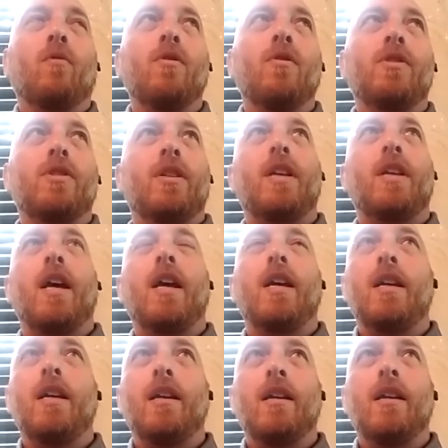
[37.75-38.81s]
works
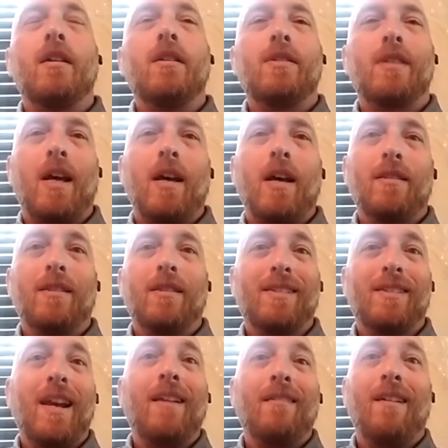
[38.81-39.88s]
today is the
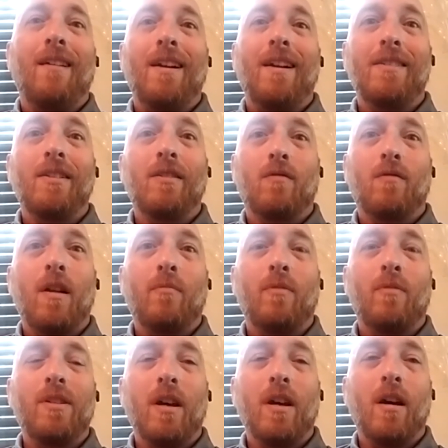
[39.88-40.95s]
satellite is
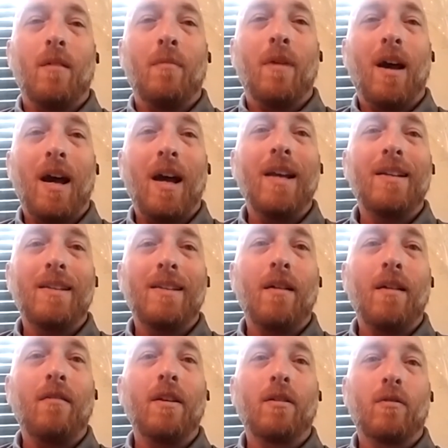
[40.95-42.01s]
incredibly dumb. I
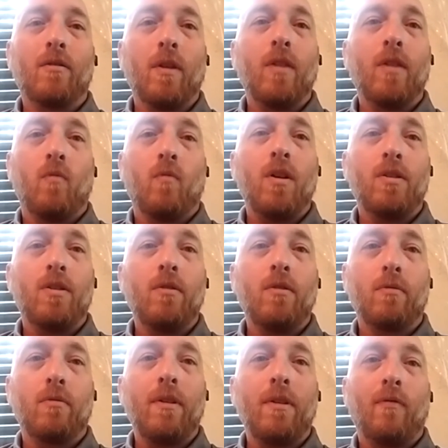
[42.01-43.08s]
tell it grid 1, 2,
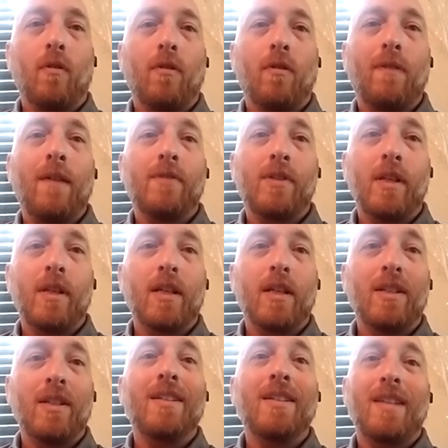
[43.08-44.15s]
3, 4, 5,
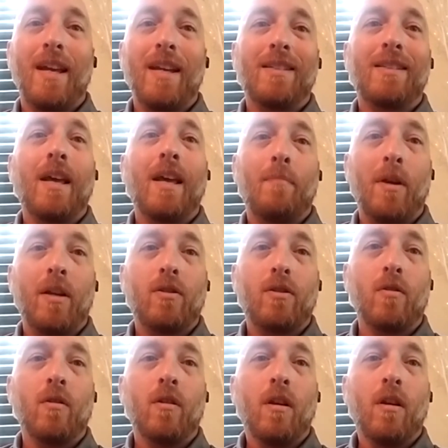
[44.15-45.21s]
6, and it takes that
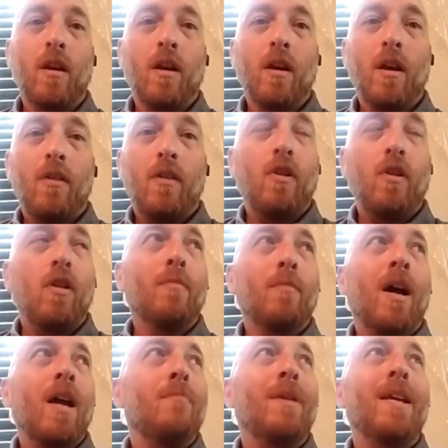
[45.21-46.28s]
picture. There
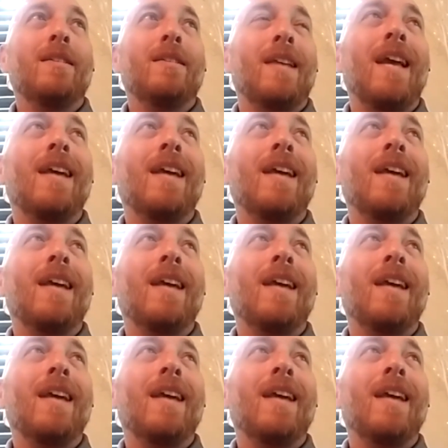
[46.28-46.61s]
might be